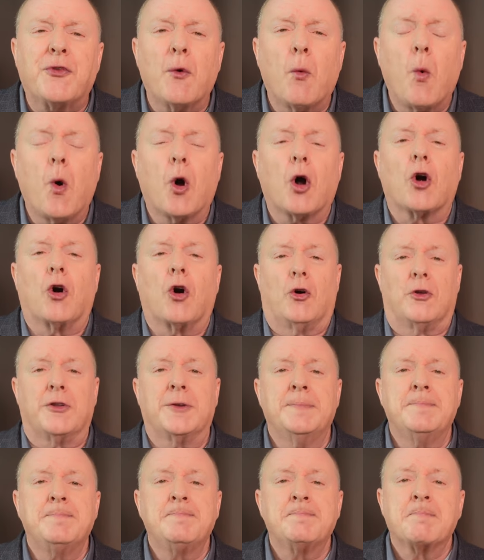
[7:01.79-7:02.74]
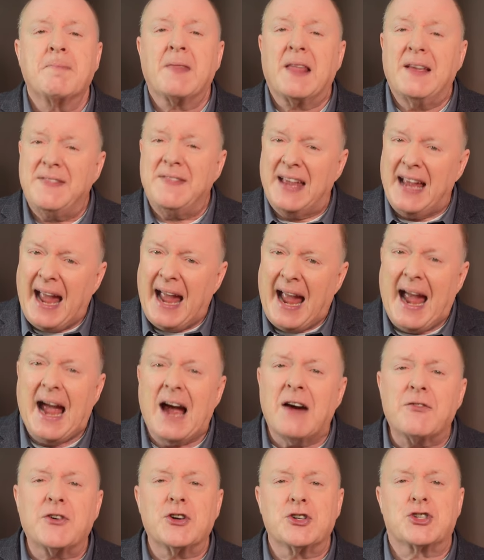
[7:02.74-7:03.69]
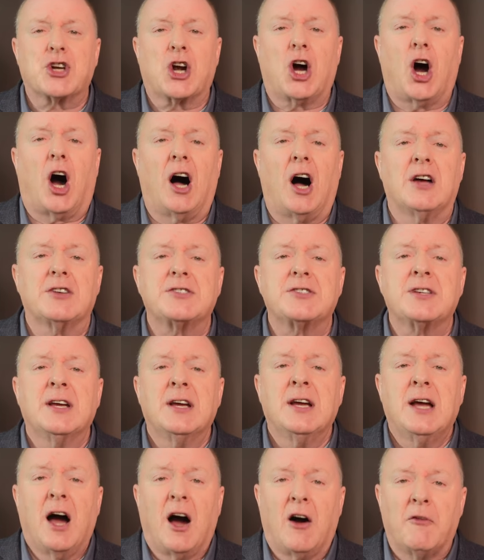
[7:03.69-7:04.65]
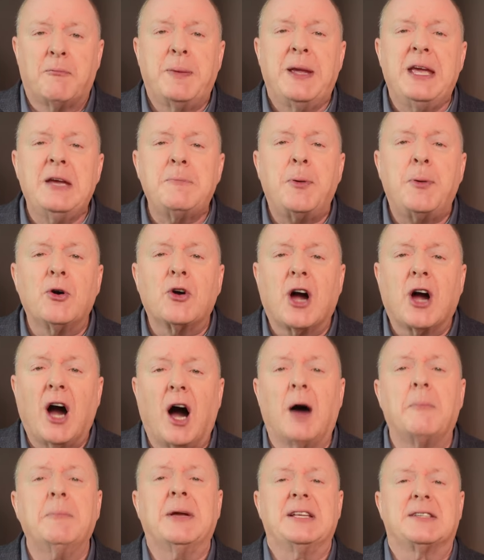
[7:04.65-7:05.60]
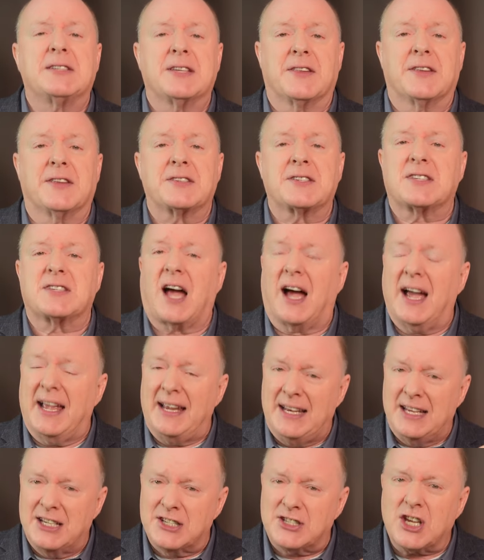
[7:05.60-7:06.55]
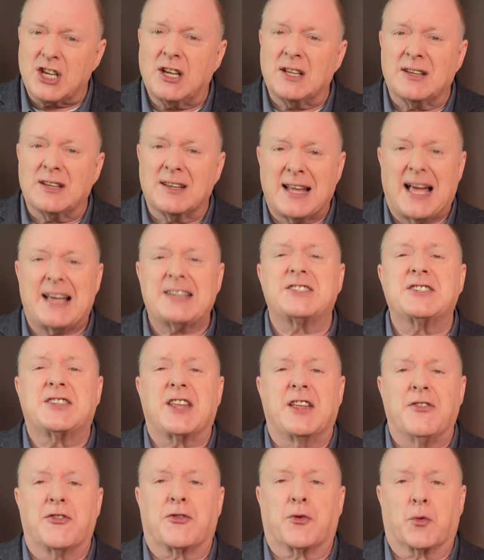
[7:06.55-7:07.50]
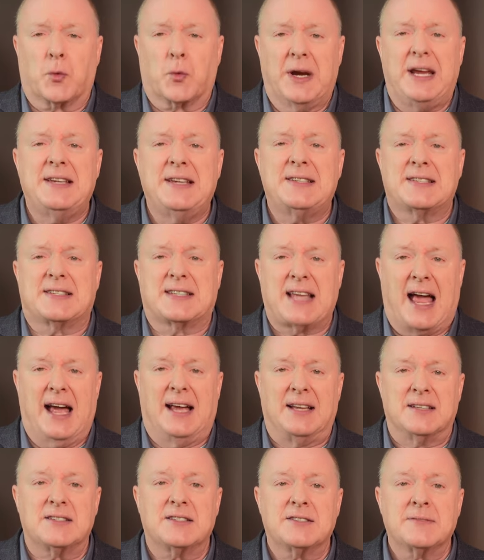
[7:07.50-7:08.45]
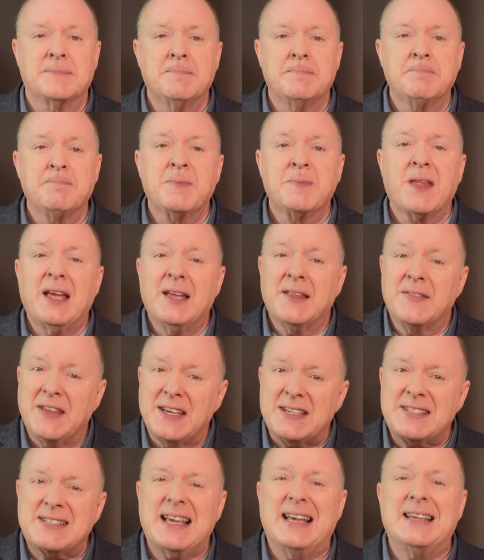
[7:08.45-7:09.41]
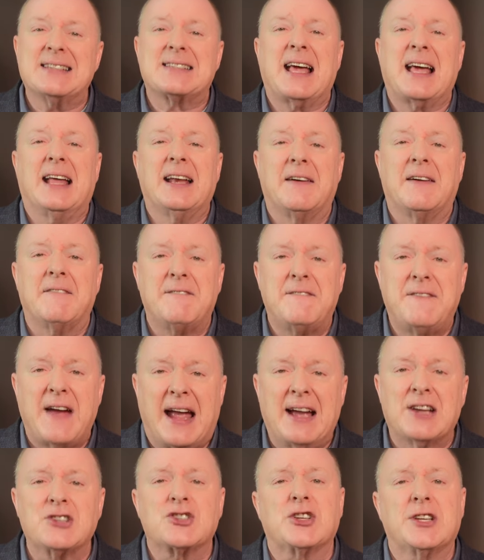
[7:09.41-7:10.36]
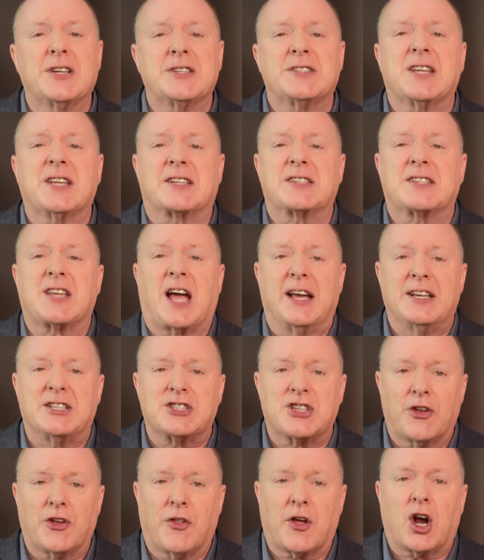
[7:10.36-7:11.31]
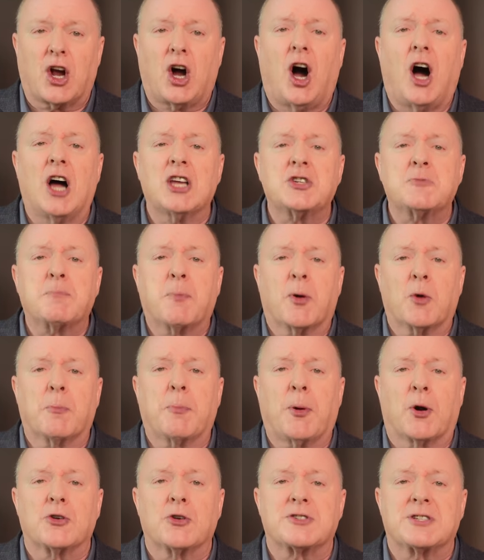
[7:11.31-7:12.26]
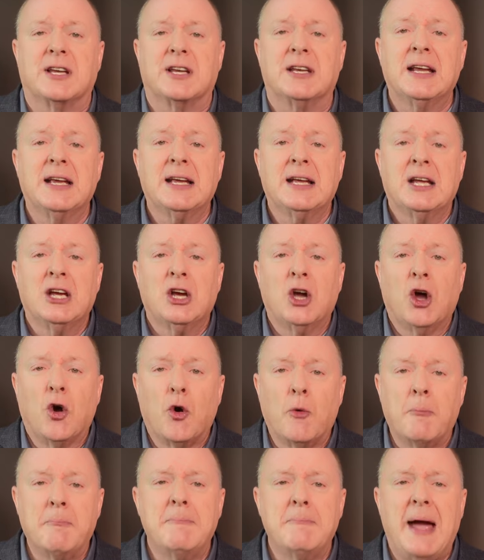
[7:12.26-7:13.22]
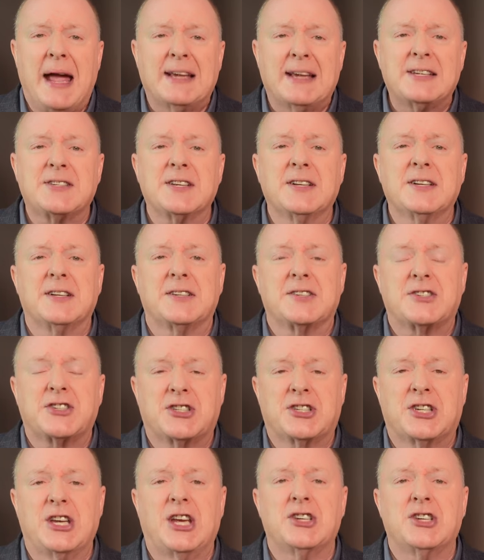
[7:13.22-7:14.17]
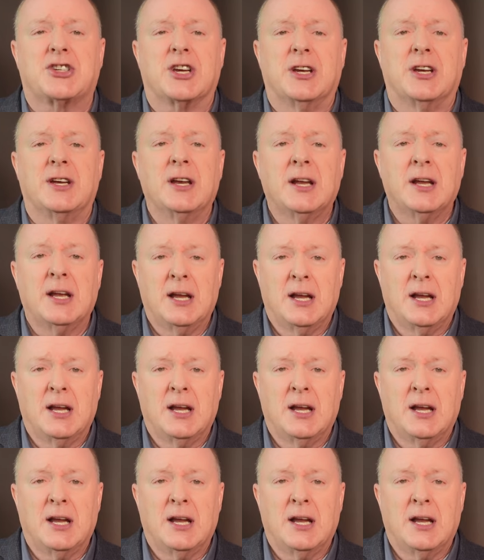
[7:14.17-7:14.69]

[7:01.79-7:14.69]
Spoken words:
the world. The average cost of people coming to the site is less than 3 cents. This is an evangelistic site, so the cost per person who makes a decision